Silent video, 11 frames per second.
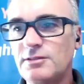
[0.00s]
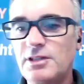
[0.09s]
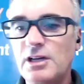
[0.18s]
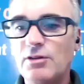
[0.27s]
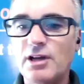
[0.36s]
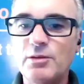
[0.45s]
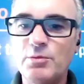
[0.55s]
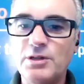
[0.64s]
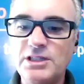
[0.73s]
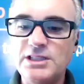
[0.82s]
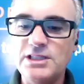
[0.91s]
Neil Rackham, when
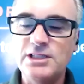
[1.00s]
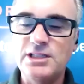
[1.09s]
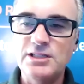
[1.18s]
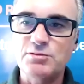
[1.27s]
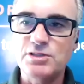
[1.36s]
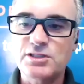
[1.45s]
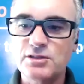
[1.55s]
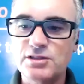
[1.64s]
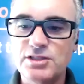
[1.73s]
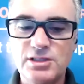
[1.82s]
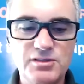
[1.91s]
he did his
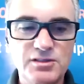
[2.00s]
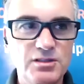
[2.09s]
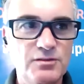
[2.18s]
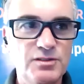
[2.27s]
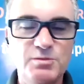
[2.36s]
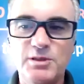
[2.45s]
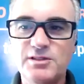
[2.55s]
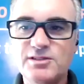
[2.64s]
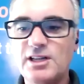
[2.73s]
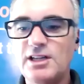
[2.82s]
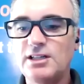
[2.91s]
research years ago for spin
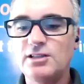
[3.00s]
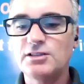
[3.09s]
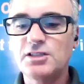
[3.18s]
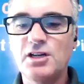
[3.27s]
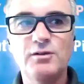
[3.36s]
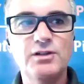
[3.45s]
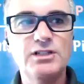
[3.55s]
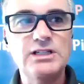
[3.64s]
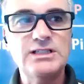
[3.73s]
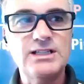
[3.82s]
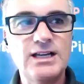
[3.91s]
selling, uncovered
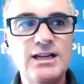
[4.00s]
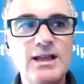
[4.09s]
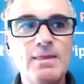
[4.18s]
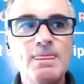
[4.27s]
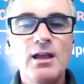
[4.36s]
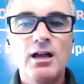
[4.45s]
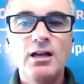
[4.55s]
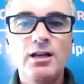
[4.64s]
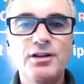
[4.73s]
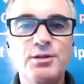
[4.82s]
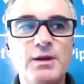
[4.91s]
is that a
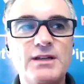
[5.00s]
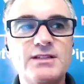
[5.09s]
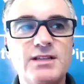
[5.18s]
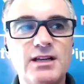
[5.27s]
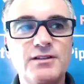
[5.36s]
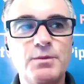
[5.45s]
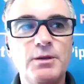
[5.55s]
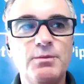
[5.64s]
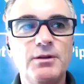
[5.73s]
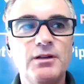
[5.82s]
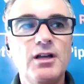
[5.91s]
lot of the best
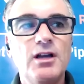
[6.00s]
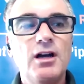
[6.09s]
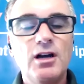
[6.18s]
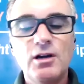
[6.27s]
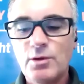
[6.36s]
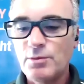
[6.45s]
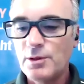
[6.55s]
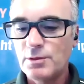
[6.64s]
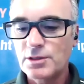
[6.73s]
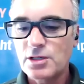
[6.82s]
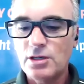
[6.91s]
salespeople are what we
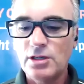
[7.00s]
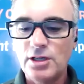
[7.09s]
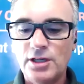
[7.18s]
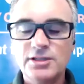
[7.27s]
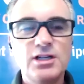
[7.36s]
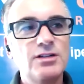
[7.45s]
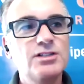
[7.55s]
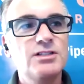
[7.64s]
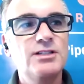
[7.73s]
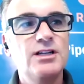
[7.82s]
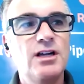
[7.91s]
would call
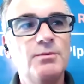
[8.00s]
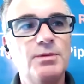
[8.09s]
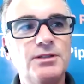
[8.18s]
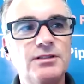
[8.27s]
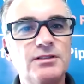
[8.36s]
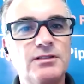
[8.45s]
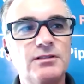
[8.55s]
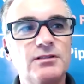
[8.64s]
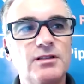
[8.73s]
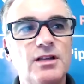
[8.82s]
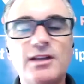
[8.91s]
unconsciously competent.
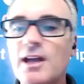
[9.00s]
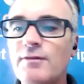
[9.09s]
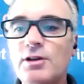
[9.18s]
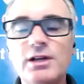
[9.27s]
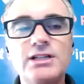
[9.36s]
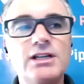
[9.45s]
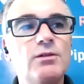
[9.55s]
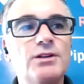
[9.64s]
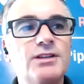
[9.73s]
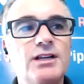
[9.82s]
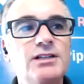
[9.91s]
They have no idea
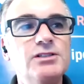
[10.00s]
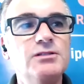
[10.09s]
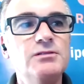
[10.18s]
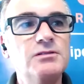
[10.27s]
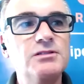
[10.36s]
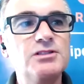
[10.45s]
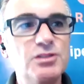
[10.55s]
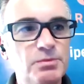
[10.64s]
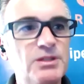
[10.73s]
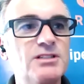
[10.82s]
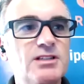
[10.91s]
what they do to
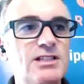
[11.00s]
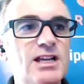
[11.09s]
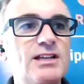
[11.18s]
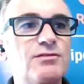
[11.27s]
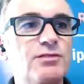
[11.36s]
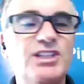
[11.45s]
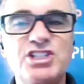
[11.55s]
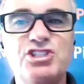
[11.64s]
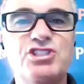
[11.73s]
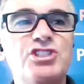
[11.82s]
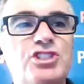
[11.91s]
be successful, they
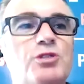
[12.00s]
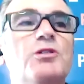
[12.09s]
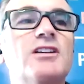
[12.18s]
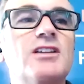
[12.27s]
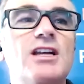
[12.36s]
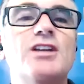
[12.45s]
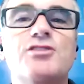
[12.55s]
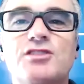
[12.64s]
just do it. So